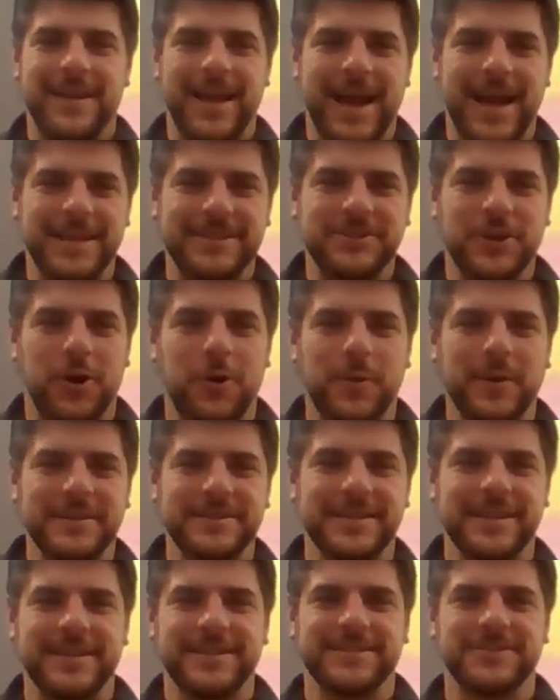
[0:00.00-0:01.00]
As
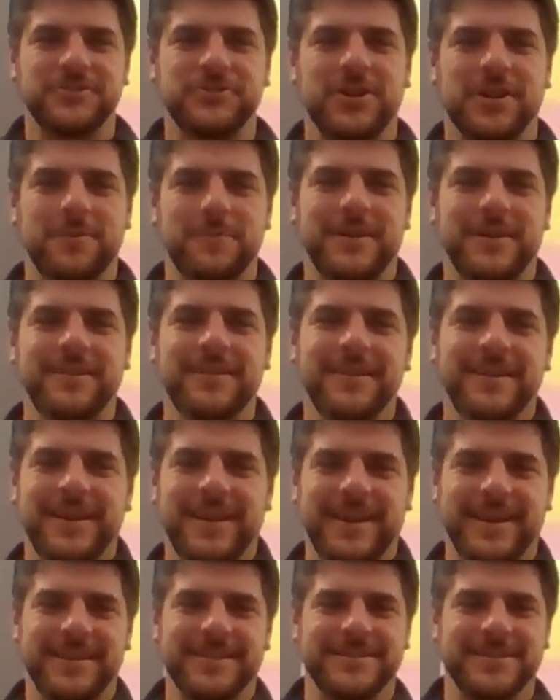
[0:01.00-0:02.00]
always, ladies and gentlemen,
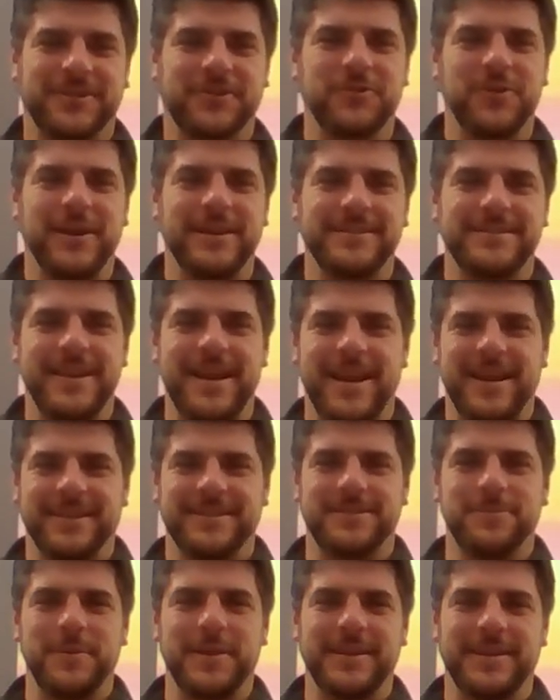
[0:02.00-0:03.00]
it is a great day
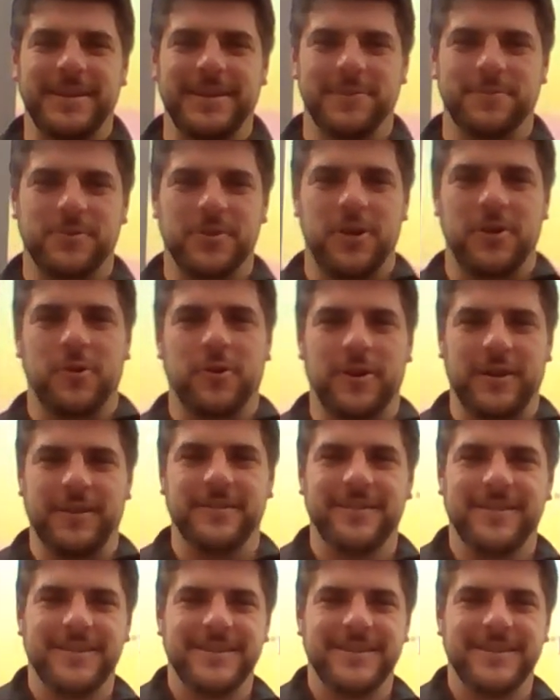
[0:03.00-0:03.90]
to be an Ian Clawhornet.